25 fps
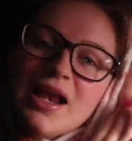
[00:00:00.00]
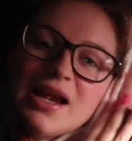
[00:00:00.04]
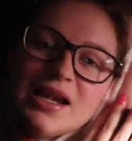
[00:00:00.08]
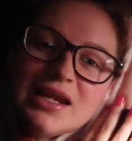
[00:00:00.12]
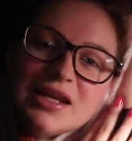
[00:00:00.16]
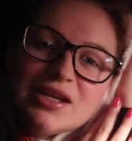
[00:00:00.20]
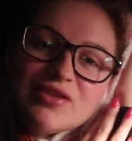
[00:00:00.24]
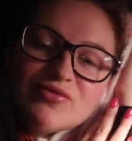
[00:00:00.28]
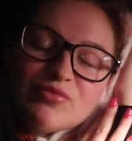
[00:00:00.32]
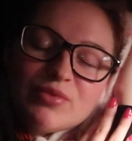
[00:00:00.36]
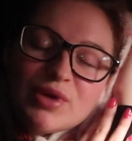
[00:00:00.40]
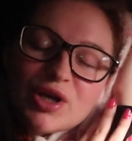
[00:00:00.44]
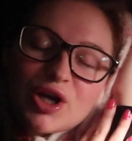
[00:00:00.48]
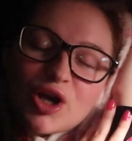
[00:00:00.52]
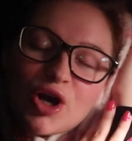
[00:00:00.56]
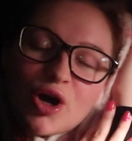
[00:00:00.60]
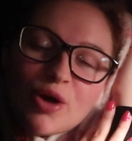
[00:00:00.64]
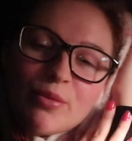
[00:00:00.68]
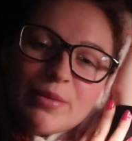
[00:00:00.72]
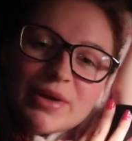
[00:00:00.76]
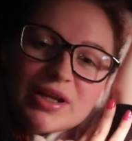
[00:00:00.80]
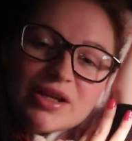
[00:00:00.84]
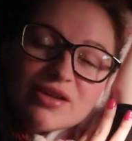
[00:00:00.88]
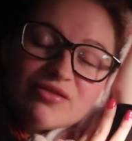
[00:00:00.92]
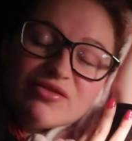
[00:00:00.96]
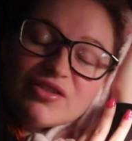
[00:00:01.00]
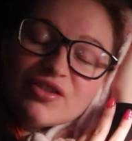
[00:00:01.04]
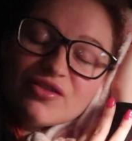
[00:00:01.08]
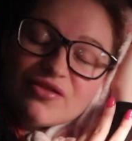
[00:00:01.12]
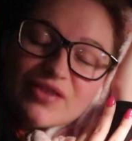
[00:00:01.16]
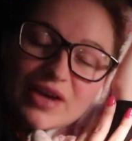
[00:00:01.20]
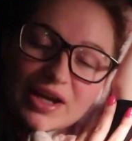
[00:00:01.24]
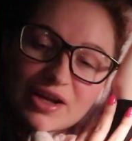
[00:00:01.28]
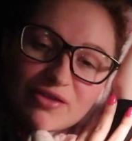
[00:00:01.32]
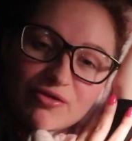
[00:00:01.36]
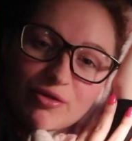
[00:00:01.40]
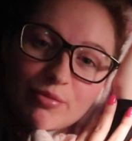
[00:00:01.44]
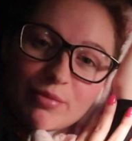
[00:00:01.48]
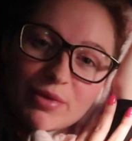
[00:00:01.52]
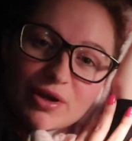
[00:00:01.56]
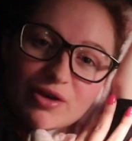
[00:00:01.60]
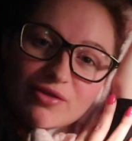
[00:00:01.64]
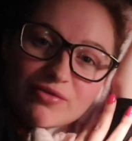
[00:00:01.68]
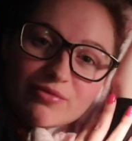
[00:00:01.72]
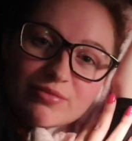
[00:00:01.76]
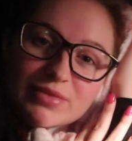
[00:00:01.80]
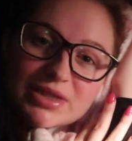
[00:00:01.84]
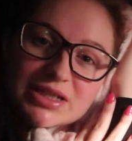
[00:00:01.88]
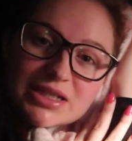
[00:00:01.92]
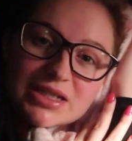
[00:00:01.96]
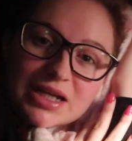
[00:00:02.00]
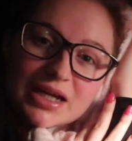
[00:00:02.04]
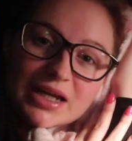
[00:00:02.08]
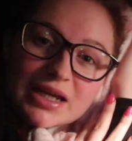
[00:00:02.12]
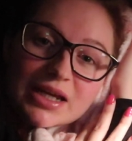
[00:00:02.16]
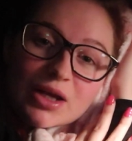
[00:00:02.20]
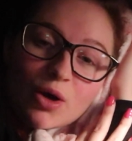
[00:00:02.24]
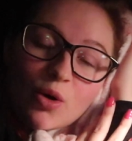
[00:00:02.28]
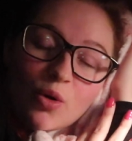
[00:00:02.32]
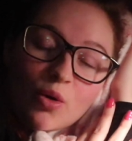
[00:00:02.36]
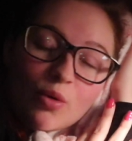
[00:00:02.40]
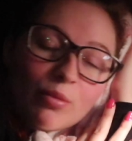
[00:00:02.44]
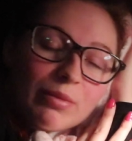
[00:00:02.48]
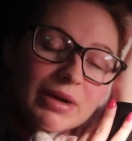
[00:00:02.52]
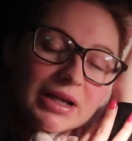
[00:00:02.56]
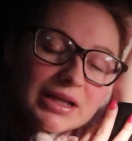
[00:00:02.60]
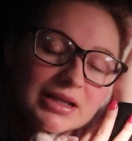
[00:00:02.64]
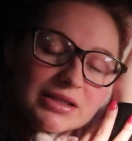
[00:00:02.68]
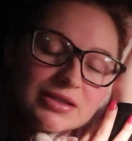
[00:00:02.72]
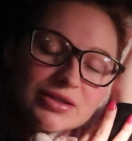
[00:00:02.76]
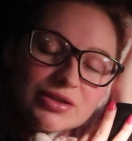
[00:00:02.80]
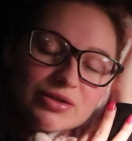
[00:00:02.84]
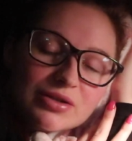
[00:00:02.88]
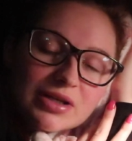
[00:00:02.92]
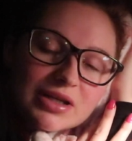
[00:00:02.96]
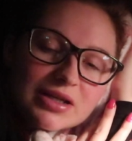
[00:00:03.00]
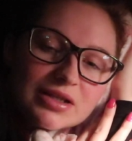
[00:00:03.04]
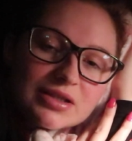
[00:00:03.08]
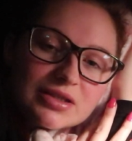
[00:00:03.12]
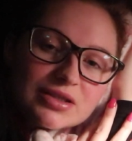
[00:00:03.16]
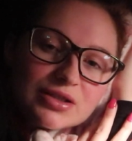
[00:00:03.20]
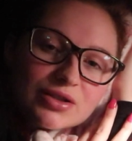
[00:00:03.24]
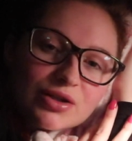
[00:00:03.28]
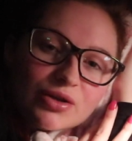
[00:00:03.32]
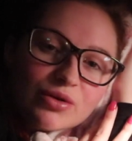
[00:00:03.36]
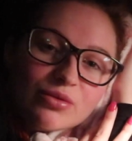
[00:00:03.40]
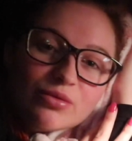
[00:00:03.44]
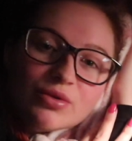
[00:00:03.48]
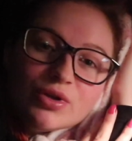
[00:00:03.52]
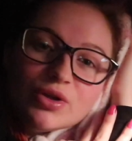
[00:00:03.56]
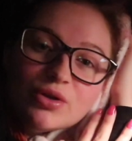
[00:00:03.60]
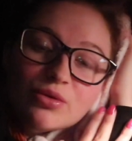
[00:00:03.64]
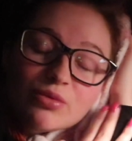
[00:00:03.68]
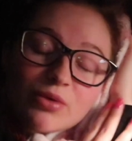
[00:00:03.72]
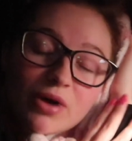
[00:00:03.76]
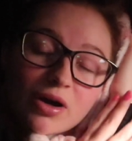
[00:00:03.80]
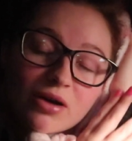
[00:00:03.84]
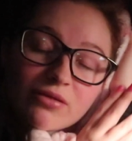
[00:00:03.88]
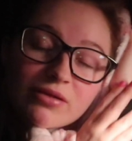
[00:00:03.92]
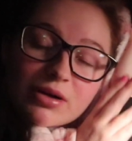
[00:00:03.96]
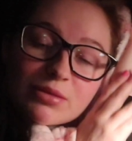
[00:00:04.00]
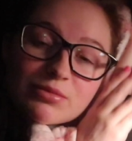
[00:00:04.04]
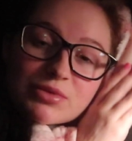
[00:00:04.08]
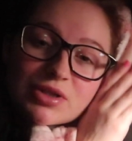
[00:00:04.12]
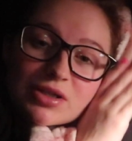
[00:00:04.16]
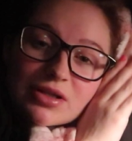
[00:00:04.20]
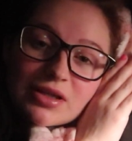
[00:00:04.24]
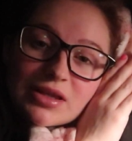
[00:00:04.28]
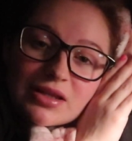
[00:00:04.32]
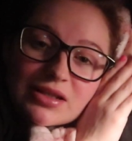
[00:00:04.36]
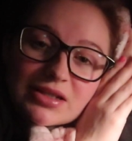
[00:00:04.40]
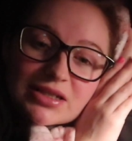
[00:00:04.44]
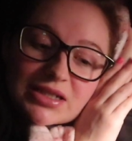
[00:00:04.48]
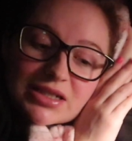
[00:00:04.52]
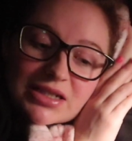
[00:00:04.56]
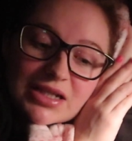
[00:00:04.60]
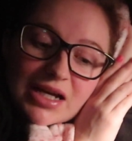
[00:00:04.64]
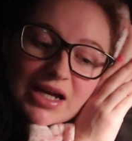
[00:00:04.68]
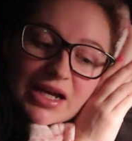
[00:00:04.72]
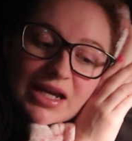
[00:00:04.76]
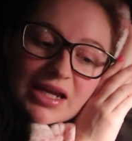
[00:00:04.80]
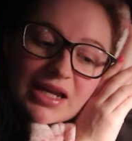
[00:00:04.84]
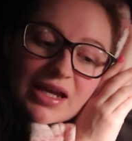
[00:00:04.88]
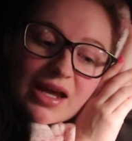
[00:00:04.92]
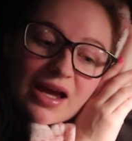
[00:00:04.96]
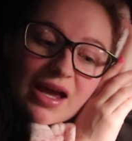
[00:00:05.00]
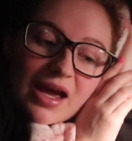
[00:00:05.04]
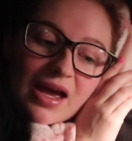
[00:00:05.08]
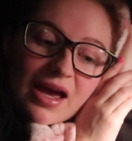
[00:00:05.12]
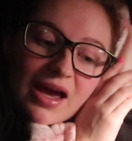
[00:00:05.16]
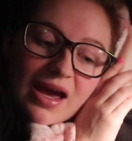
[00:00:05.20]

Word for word: Leave me a comment of your favourite bit of my day, or please do let us know what you are up to today.